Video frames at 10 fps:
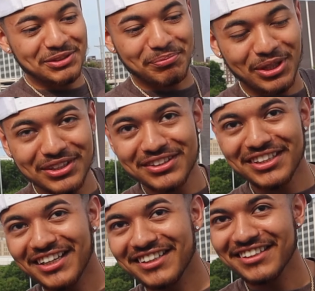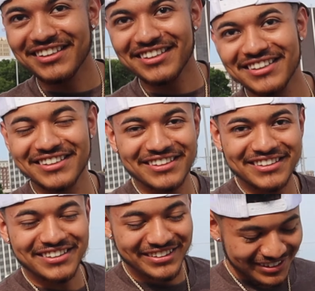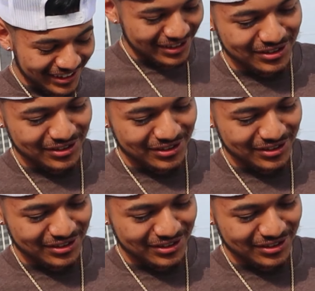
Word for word: shit burned. Like, bro, I think you just... I don't